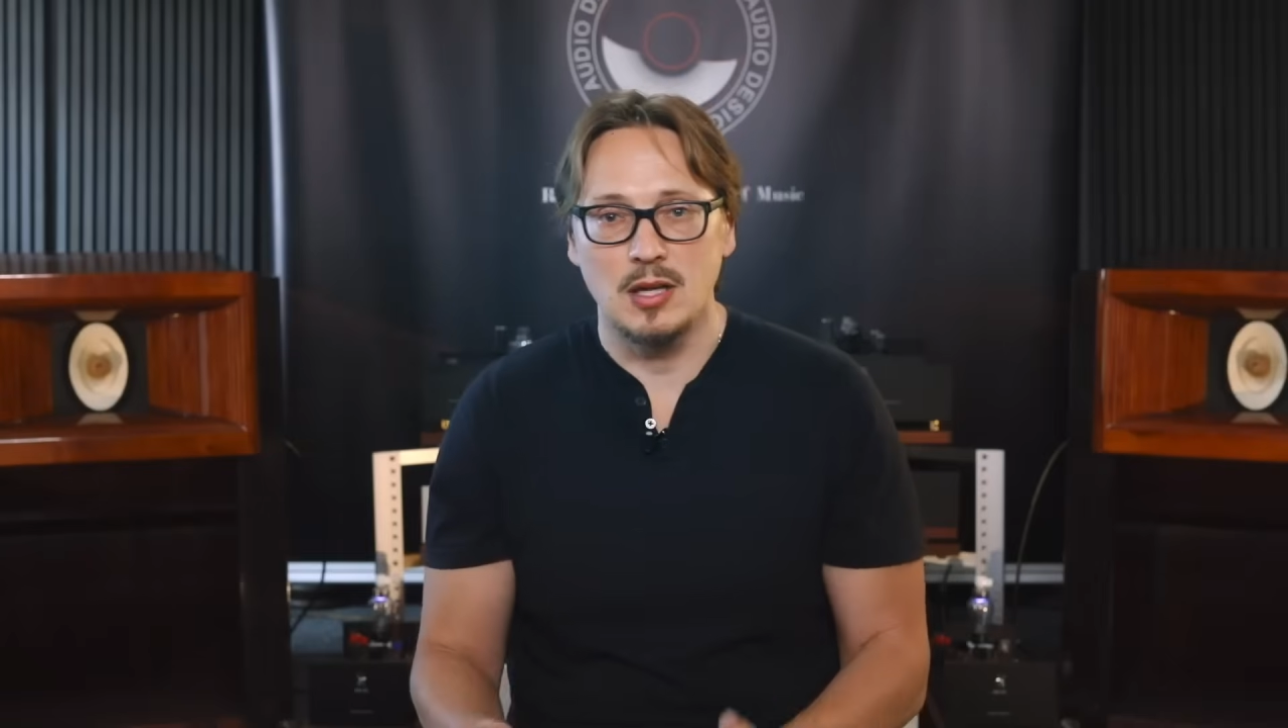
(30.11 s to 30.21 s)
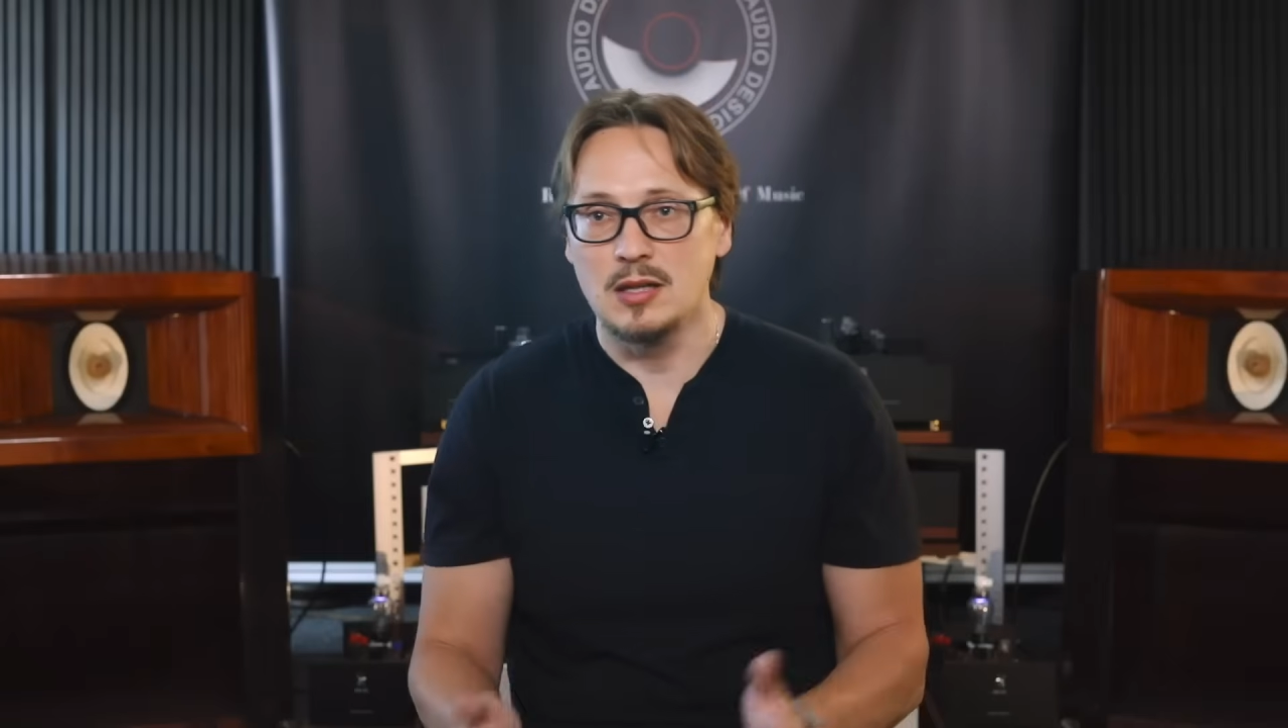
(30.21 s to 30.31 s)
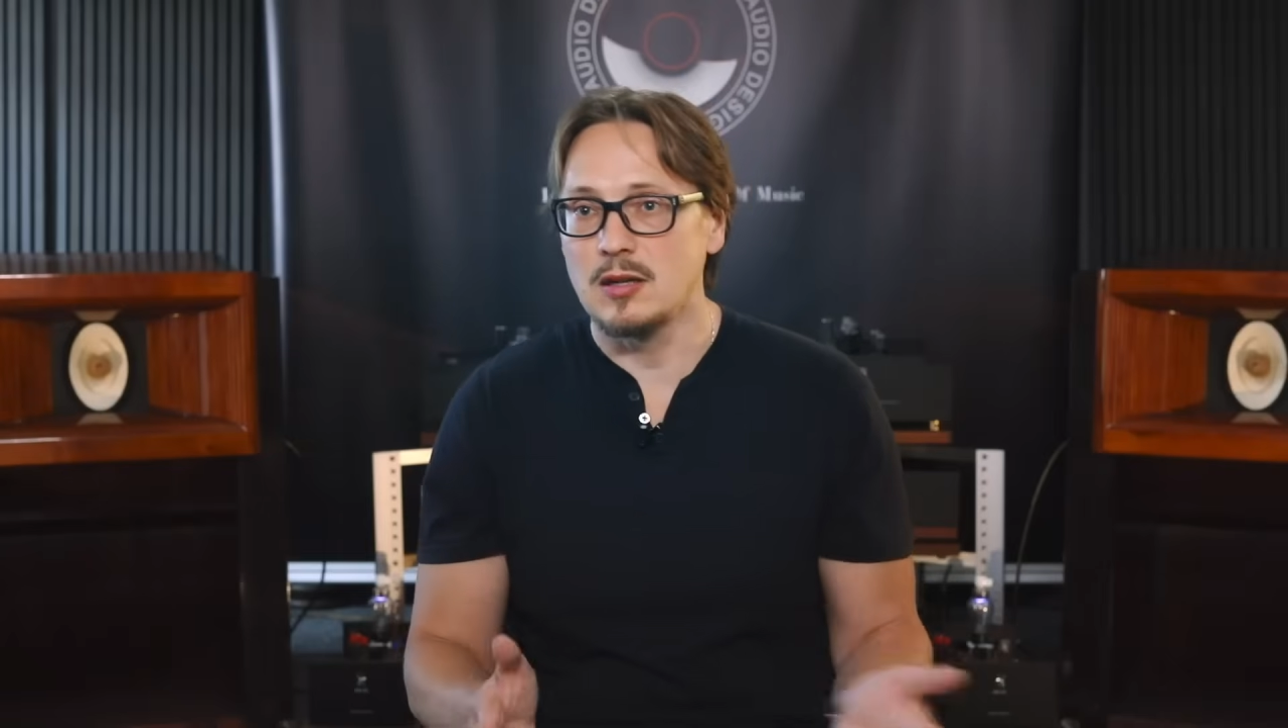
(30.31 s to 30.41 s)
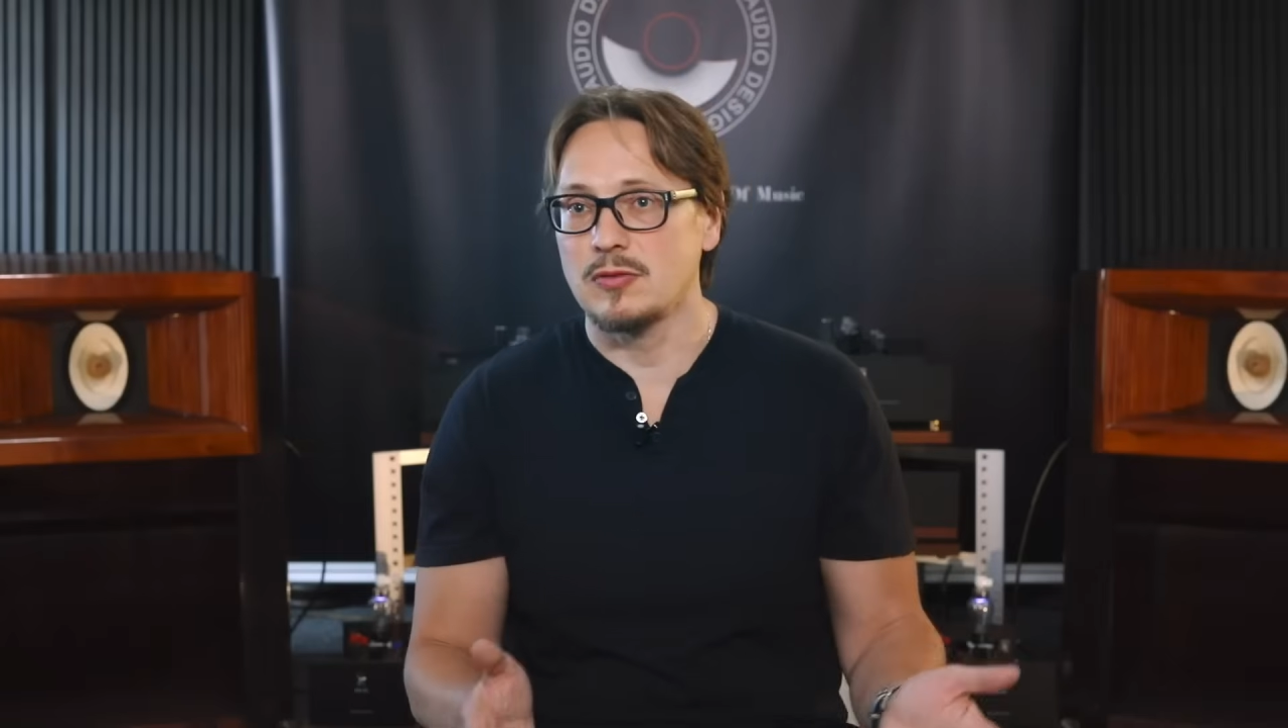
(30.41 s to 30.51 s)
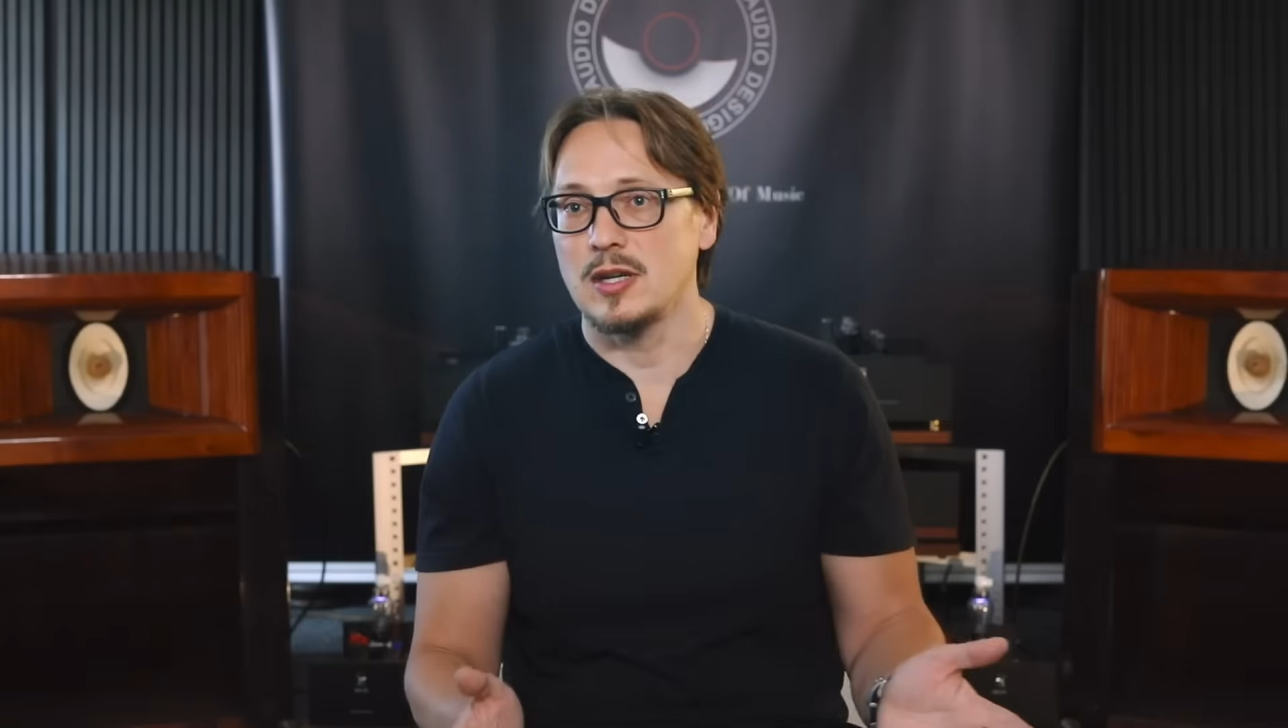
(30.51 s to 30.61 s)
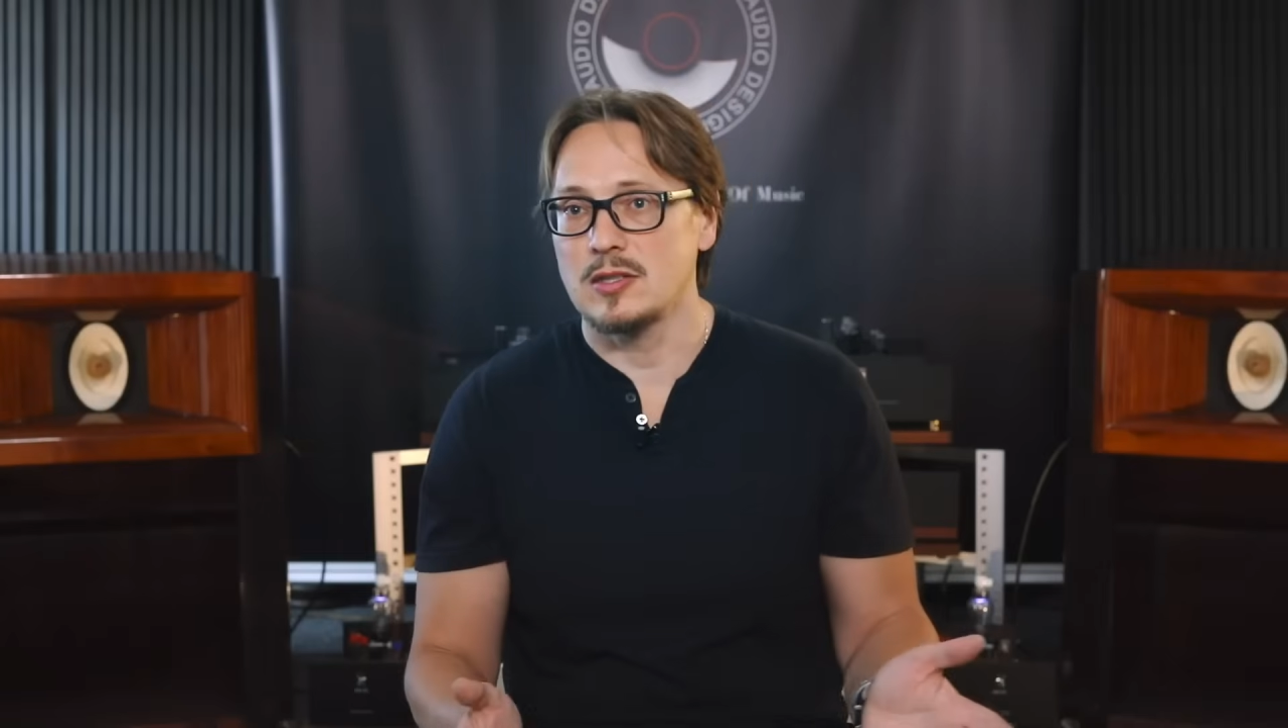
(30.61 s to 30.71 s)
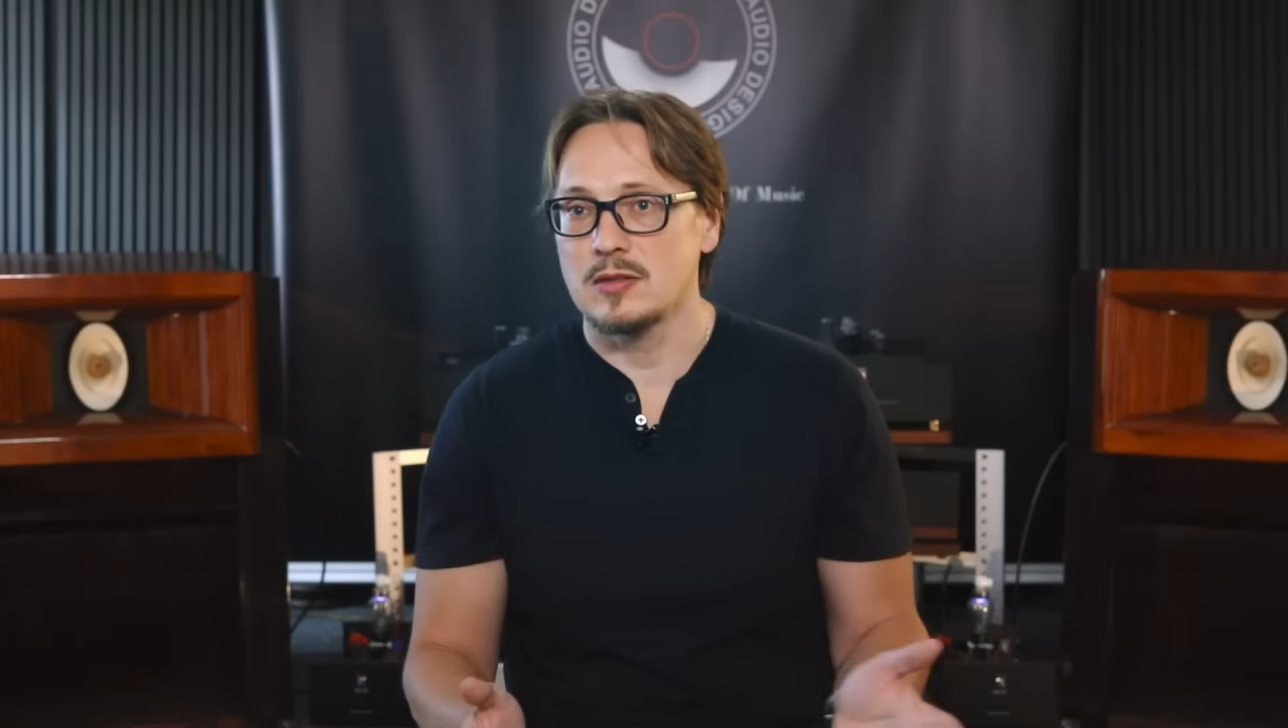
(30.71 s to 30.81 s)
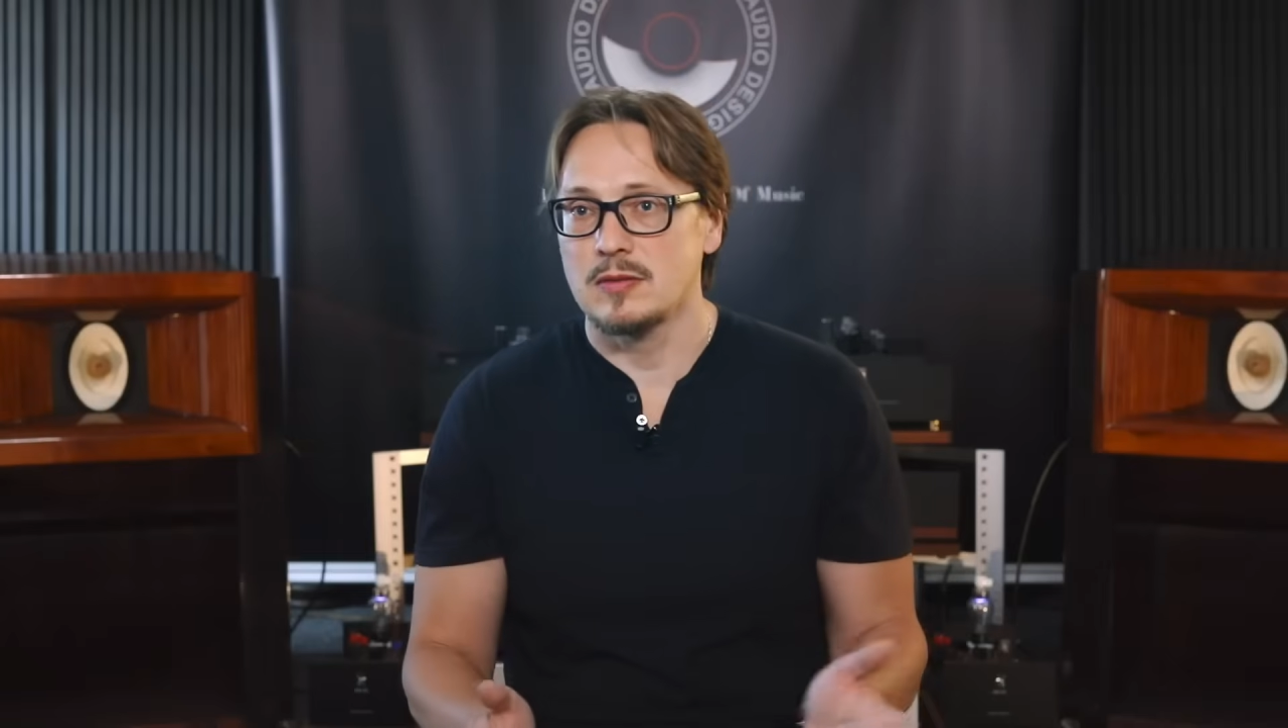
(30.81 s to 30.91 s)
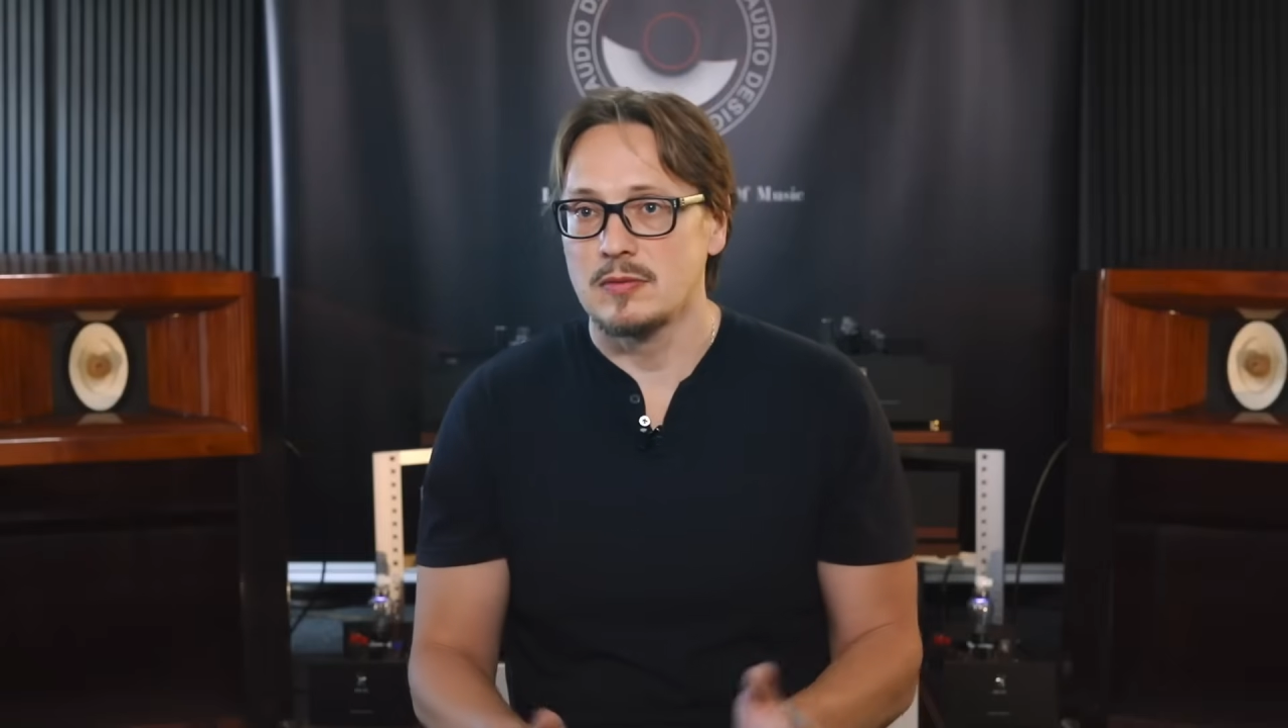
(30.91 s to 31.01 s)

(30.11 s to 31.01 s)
interface,